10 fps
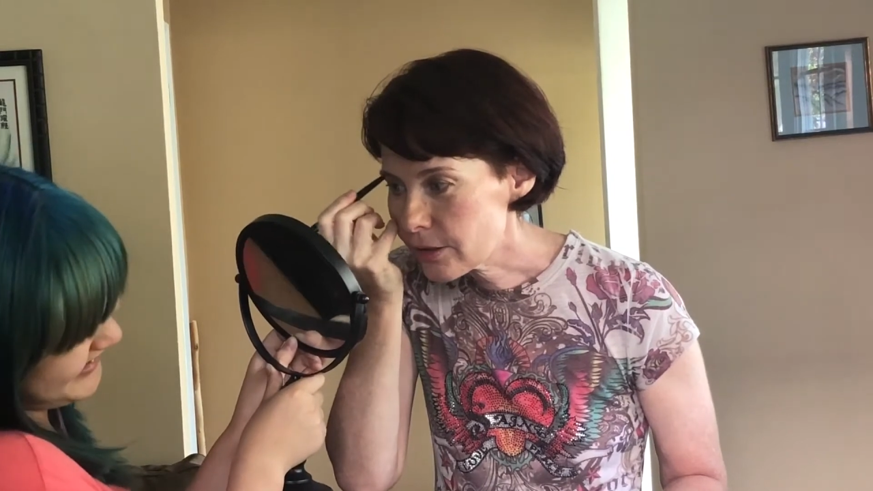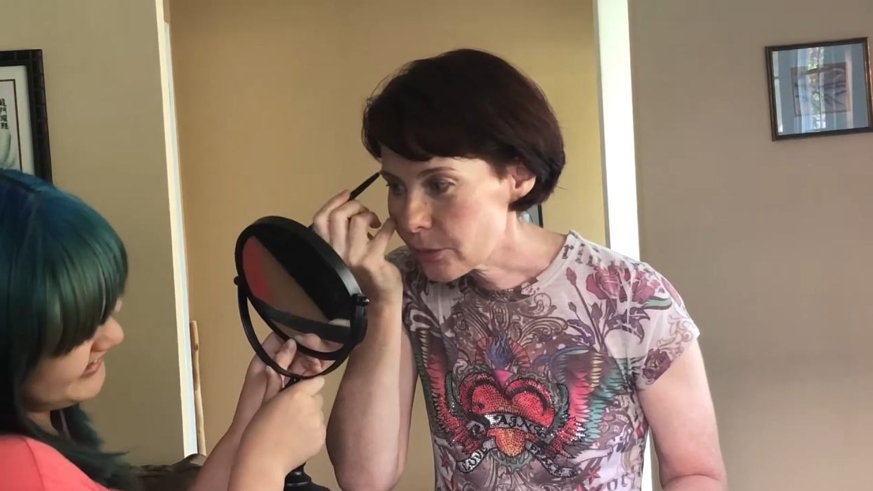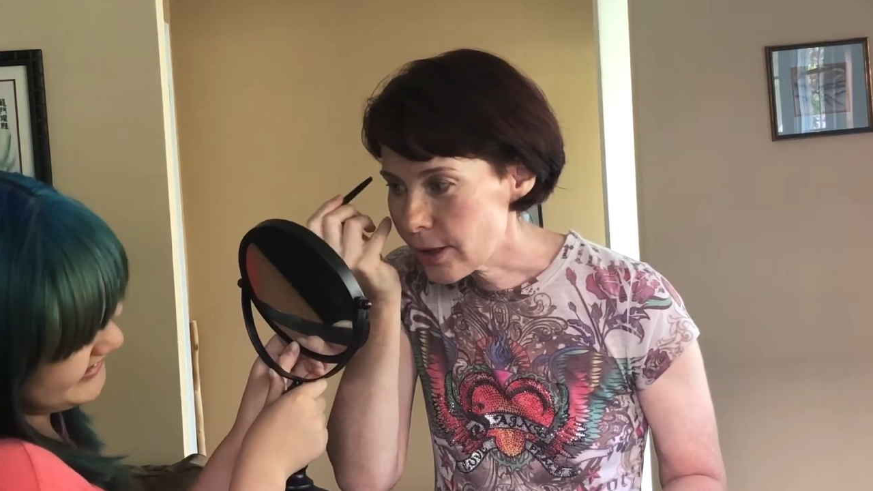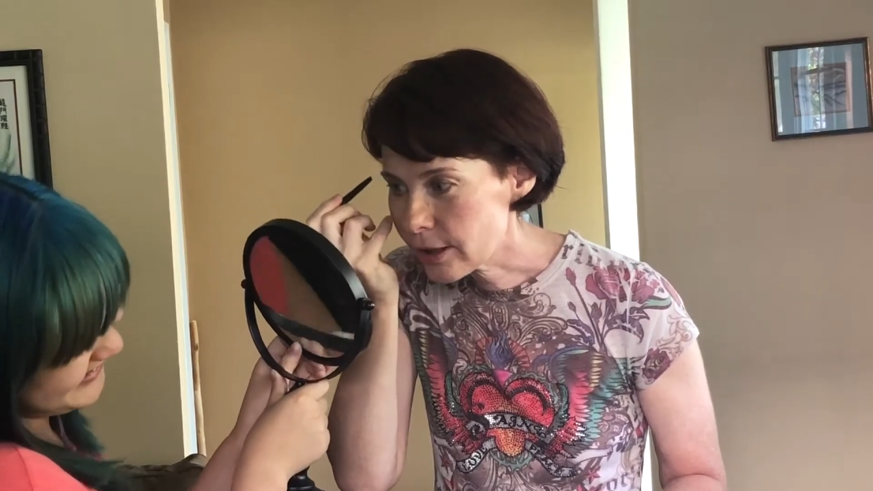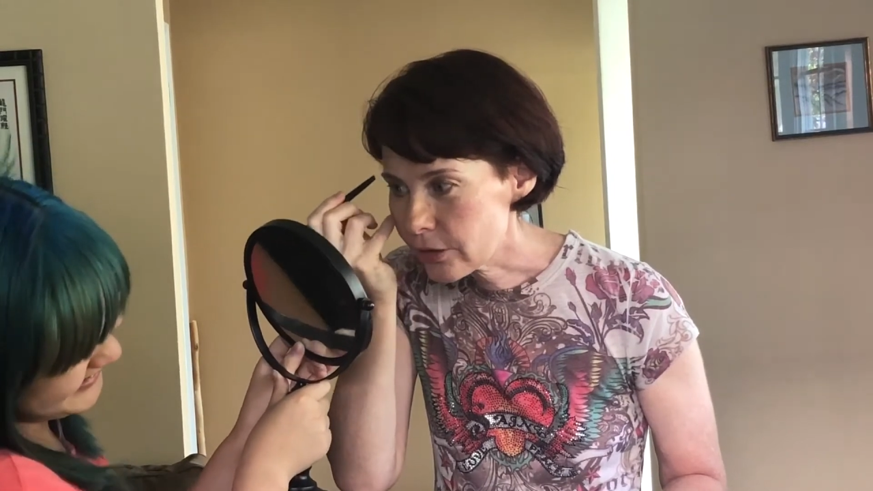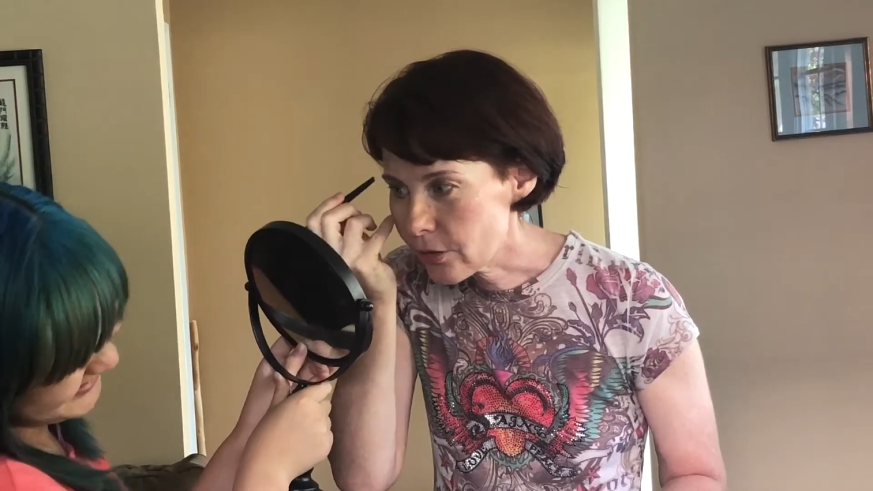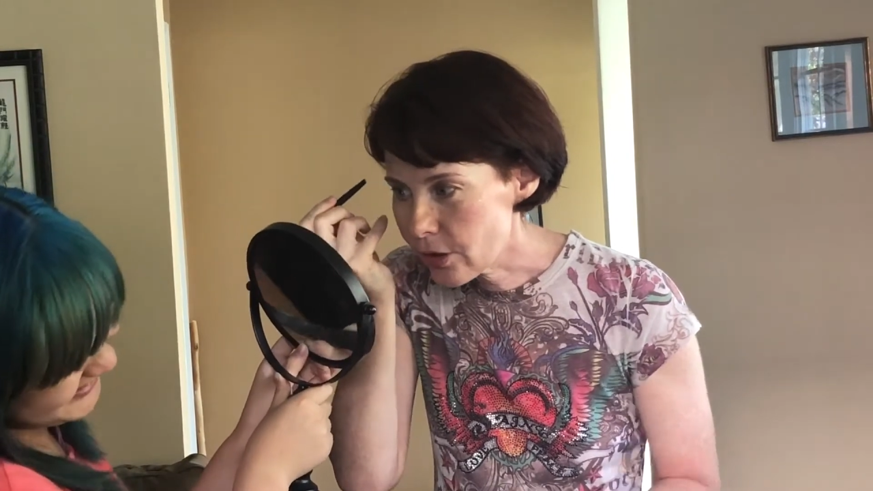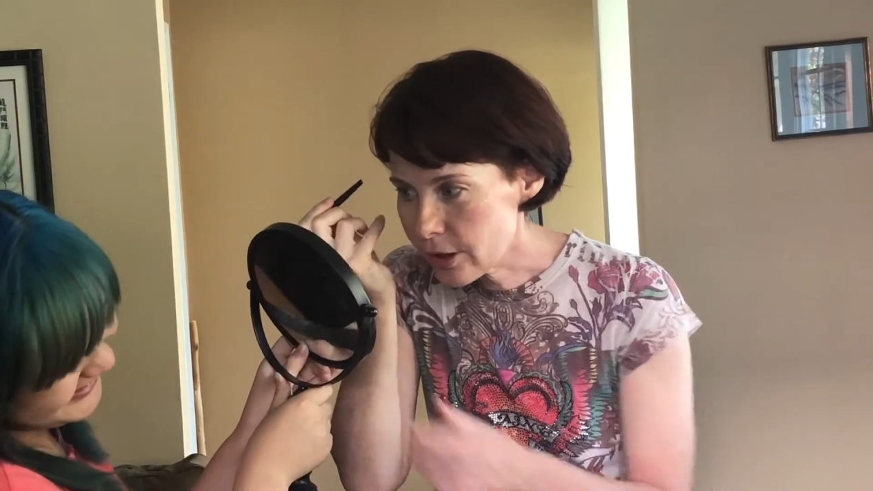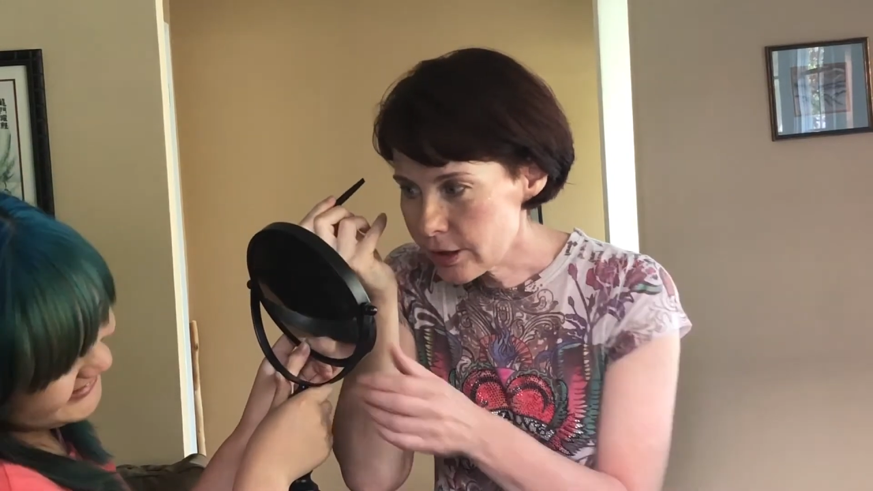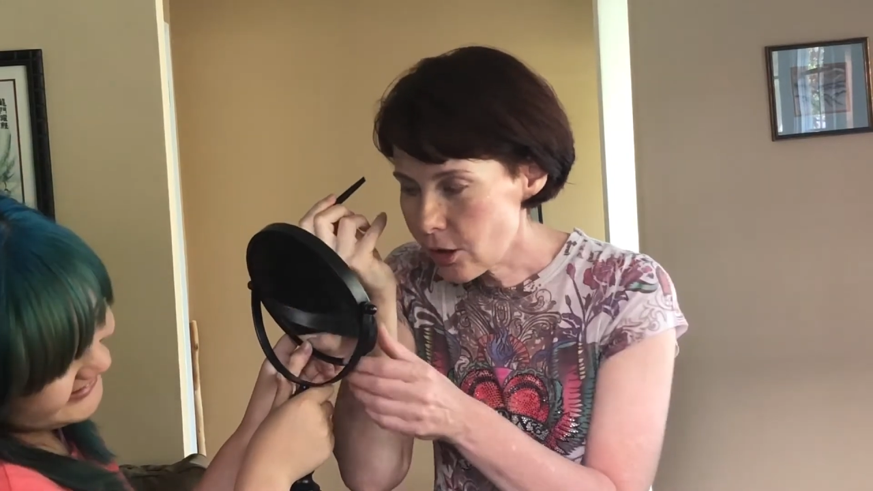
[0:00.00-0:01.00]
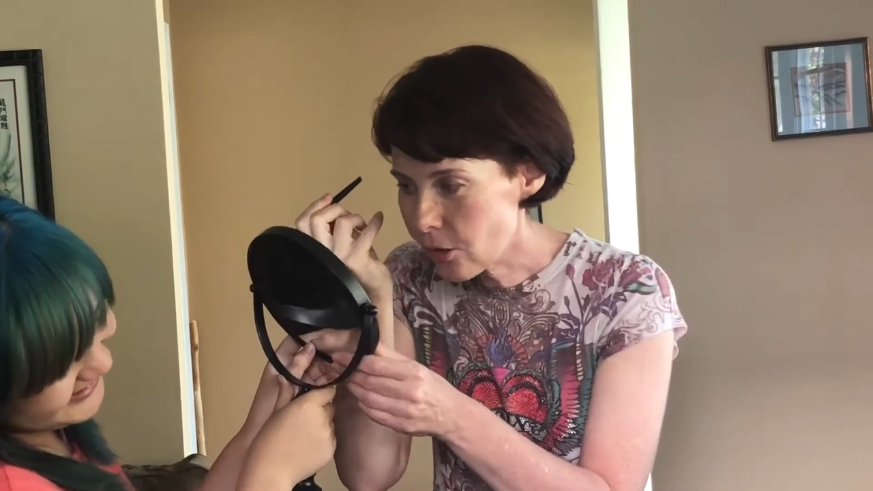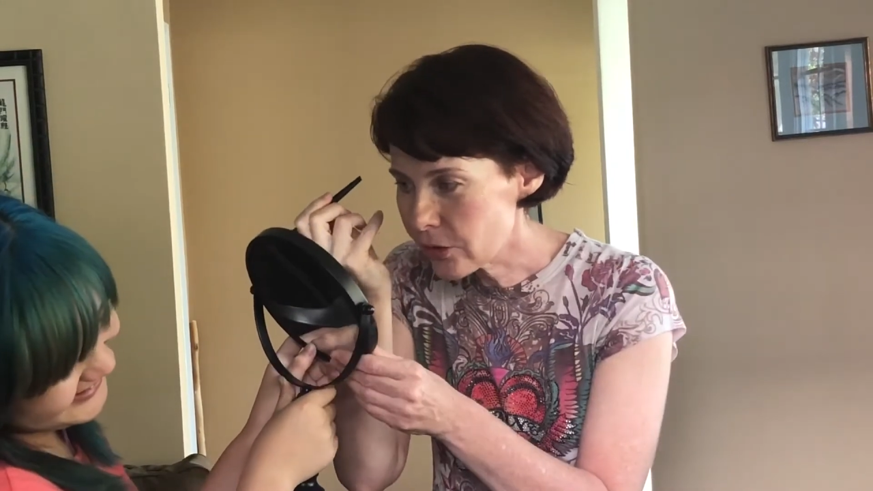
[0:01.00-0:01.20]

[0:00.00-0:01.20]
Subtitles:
wax on, hold